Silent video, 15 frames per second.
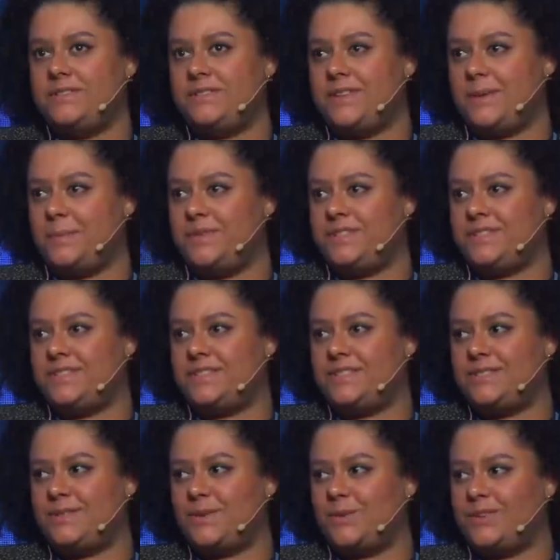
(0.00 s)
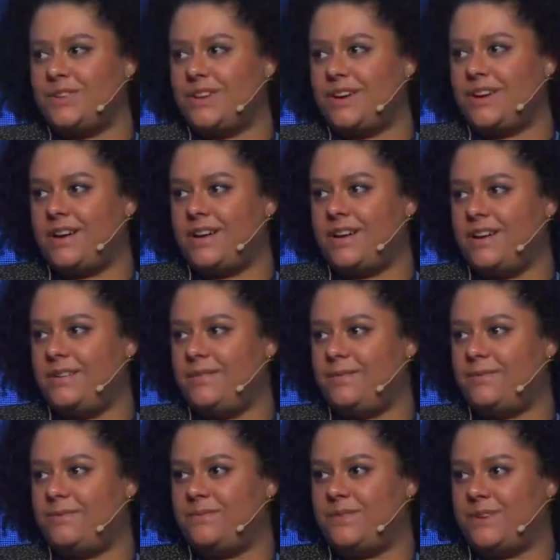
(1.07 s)
I stepped in Estonia, I
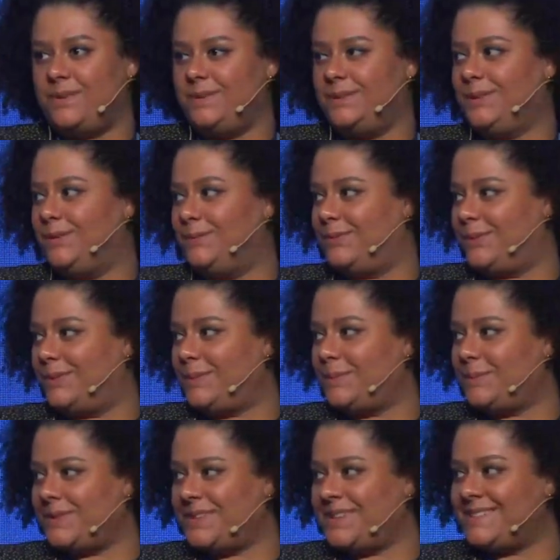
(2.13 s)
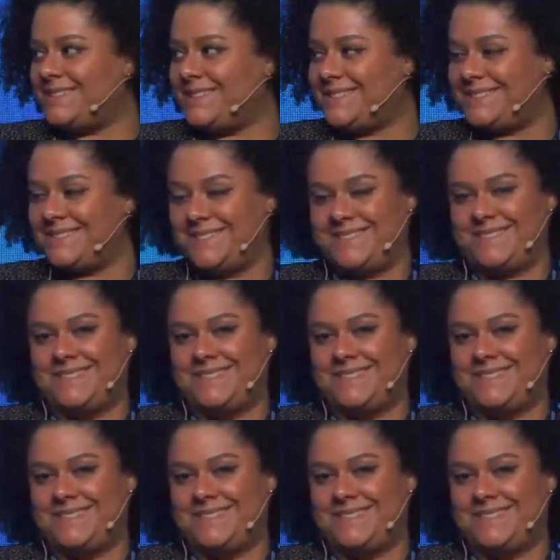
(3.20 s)
fell in love with the place.